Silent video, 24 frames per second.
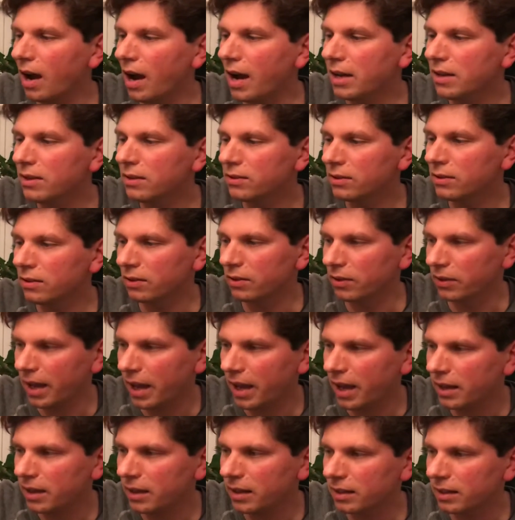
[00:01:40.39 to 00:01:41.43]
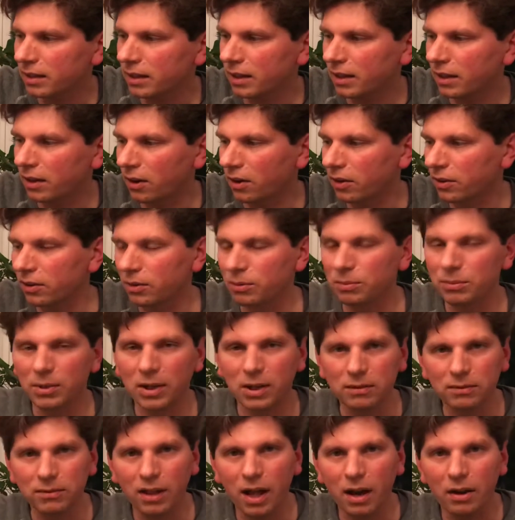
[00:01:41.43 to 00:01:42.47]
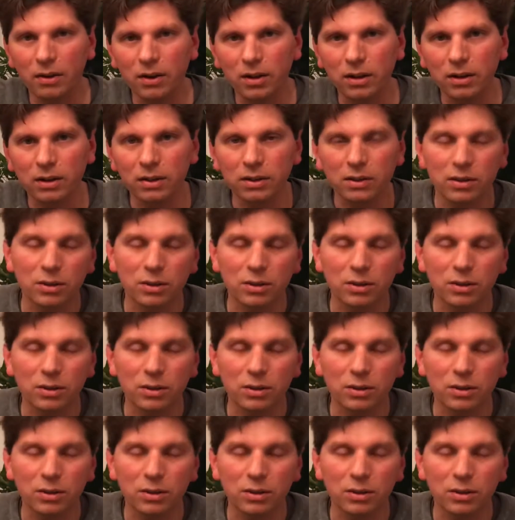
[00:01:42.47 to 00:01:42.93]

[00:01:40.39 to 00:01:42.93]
I use an organic King Arthur bread flour.